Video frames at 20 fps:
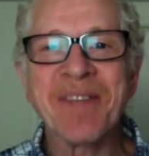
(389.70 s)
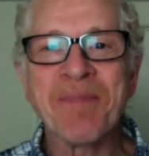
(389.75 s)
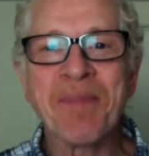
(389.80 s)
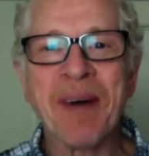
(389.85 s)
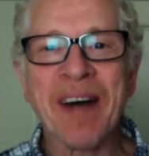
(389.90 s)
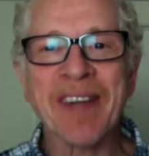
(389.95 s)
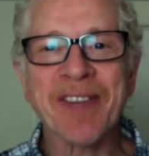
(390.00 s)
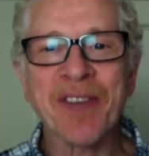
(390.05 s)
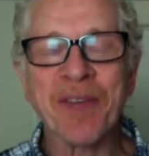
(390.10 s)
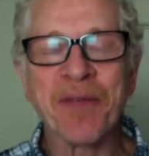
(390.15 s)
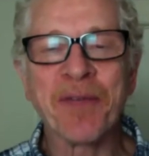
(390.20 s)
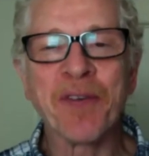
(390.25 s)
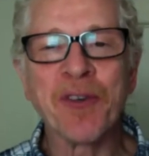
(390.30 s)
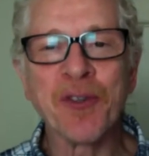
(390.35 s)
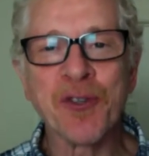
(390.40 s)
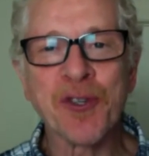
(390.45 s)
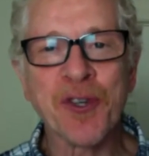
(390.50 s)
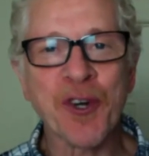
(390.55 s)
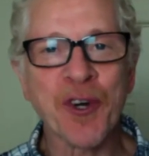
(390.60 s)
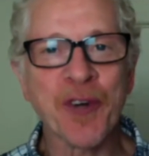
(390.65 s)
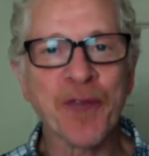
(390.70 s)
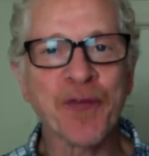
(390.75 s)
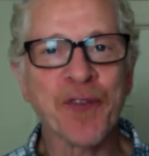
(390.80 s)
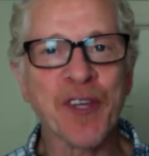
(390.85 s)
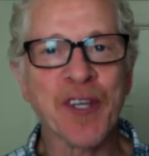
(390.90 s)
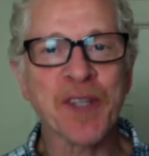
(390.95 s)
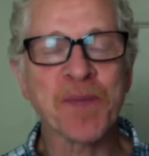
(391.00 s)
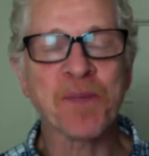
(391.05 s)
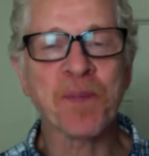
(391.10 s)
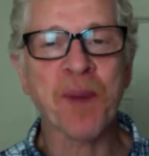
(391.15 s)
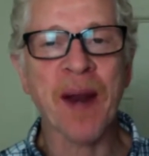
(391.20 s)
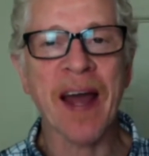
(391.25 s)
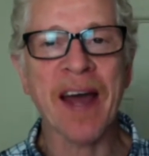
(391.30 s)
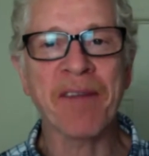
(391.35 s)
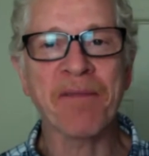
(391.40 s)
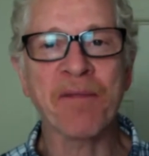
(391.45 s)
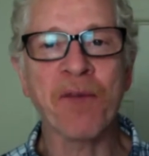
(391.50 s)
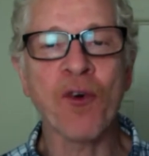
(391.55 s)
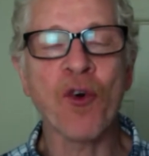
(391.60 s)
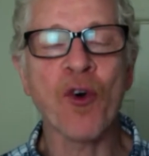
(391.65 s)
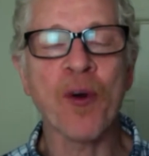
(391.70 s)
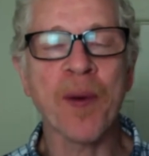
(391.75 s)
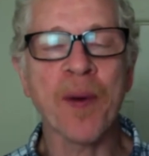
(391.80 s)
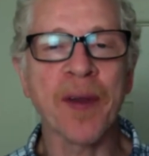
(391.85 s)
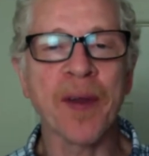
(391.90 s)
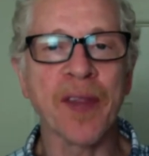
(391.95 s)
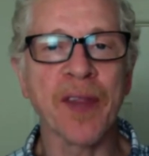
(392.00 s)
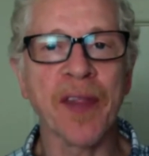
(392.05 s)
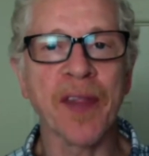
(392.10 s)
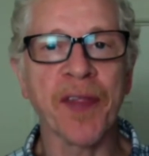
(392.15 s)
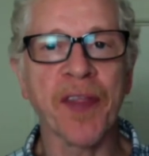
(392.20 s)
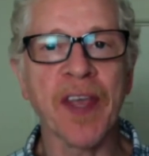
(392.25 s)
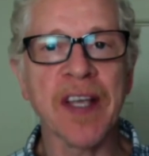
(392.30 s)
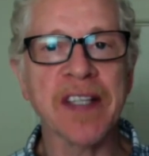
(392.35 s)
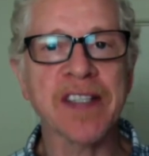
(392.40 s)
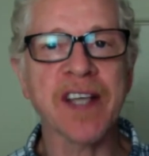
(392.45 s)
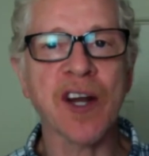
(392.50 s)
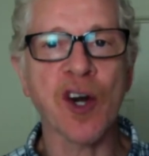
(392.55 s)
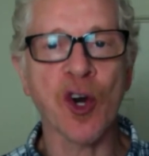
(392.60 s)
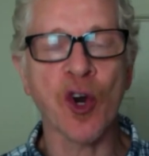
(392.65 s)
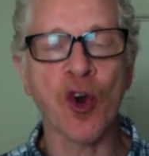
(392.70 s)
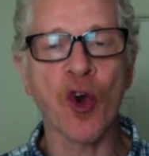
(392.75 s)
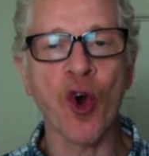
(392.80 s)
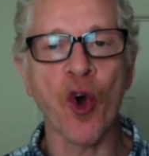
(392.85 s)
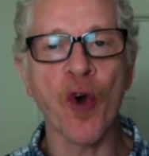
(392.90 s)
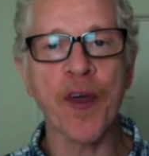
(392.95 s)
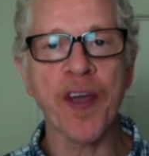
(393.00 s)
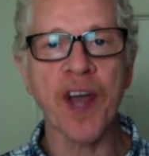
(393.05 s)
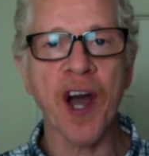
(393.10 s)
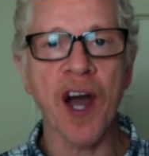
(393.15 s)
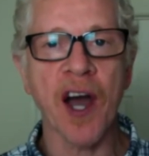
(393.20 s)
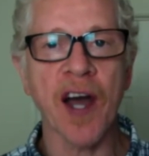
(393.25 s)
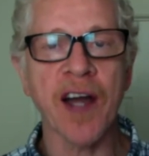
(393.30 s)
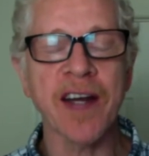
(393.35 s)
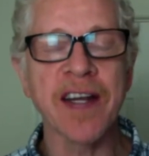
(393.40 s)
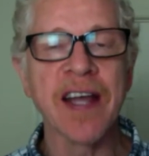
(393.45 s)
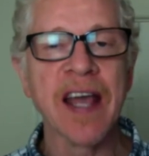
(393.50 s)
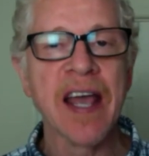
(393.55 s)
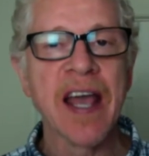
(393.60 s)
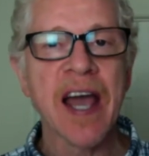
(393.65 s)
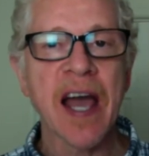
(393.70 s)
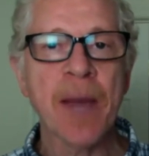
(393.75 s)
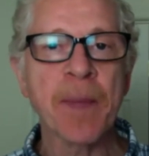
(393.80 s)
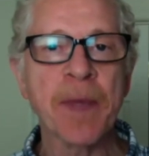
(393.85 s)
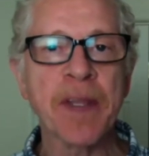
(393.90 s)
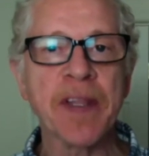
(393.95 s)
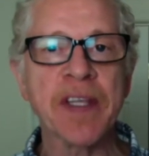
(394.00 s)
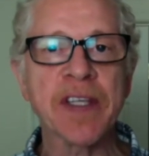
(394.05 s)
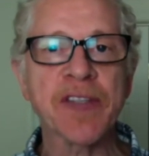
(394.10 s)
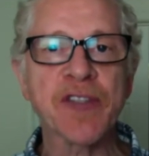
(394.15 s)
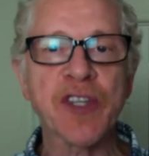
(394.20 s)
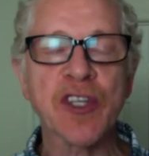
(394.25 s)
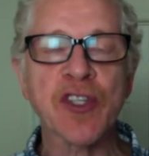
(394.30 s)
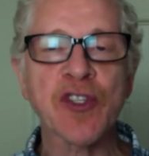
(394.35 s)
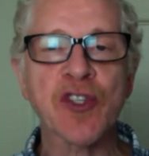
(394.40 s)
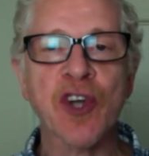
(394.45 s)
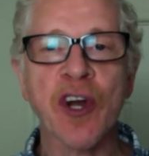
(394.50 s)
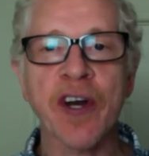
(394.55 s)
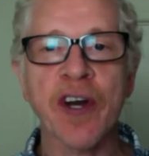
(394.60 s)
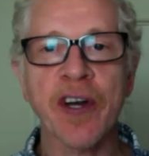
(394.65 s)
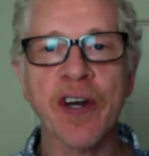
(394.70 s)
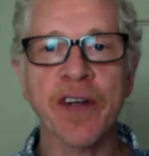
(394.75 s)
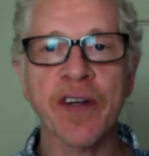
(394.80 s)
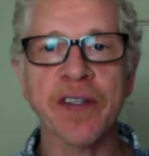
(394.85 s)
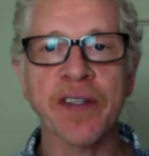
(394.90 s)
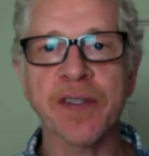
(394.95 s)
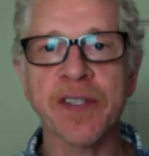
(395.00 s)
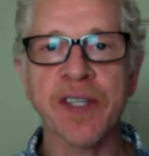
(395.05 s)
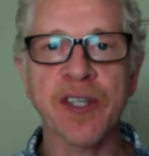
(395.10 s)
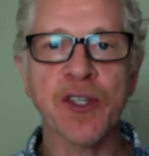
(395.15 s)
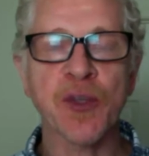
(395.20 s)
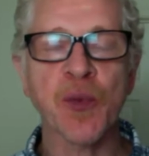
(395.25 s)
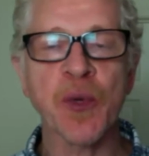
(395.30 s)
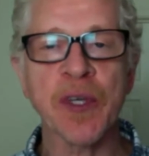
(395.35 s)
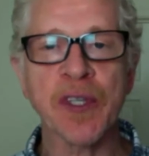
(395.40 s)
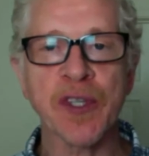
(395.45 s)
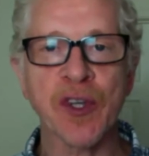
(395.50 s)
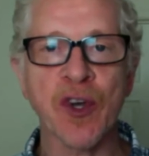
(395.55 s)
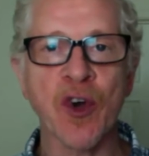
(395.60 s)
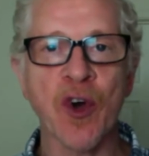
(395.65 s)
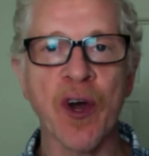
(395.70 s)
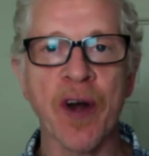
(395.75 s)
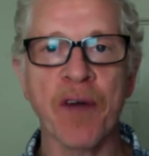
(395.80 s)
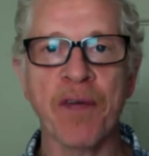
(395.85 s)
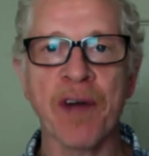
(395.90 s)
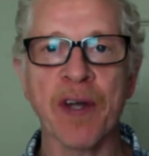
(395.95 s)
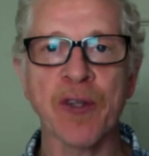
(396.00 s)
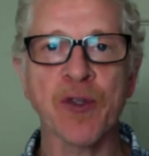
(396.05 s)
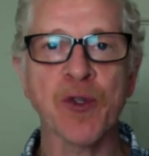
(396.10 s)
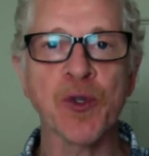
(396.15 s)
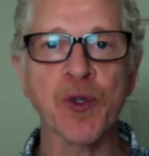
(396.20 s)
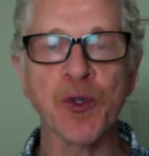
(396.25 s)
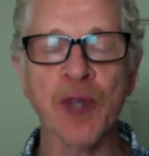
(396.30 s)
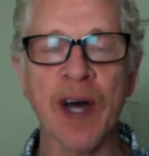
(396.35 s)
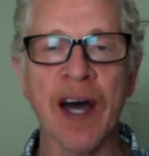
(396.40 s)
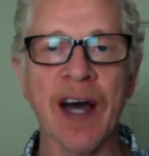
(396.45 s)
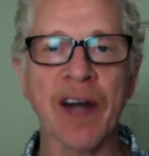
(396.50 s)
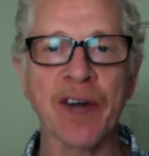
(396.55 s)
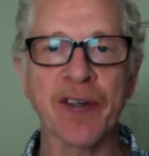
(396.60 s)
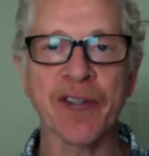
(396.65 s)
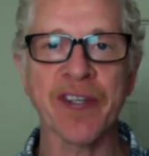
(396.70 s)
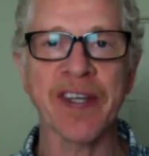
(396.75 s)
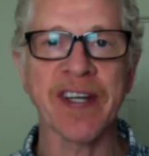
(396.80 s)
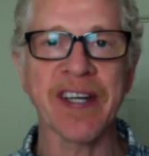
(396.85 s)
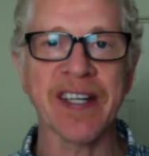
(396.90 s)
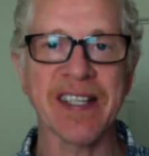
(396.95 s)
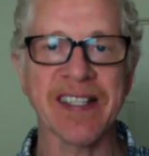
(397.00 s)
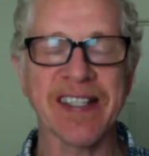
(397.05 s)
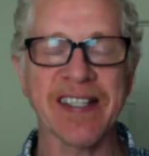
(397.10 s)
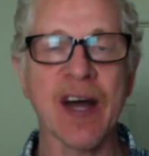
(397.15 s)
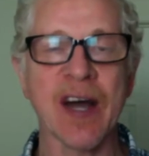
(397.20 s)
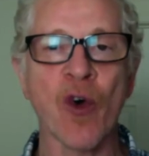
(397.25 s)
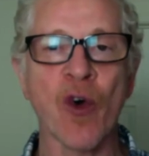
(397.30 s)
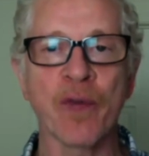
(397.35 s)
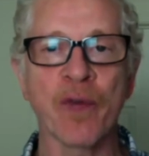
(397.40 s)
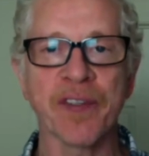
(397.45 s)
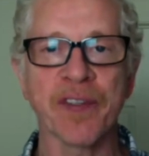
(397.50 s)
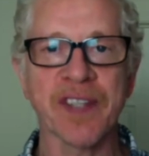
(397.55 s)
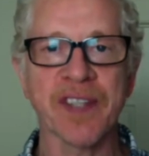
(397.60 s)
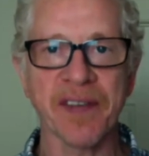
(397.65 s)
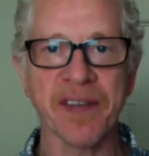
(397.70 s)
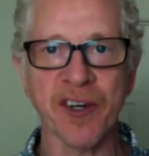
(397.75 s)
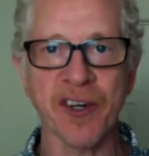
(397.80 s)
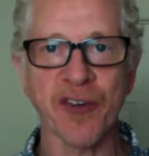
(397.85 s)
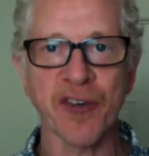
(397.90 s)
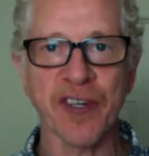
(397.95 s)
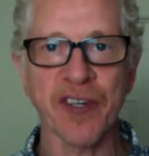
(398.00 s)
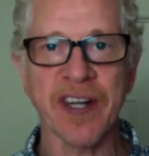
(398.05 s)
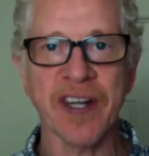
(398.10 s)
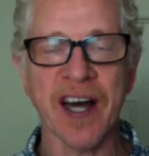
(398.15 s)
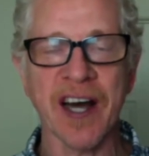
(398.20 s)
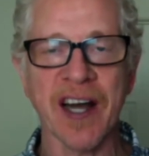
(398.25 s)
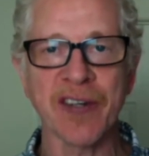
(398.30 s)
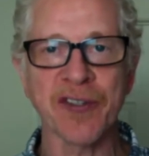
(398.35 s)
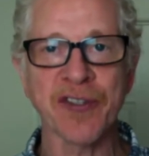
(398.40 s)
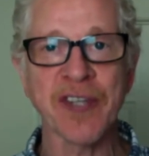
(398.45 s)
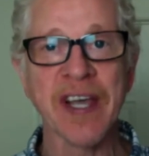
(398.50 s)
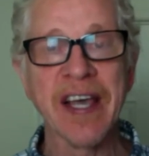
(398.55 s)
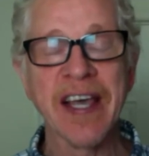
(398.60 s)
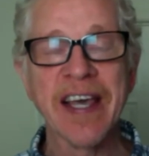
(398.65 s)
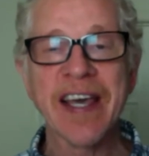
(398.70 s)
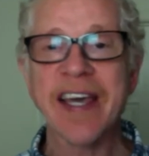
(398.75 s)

about the future of this platform and the things that are going on. I mean, this thing started six weeks ago at around two dollars, and it is now over seven hundred dollars.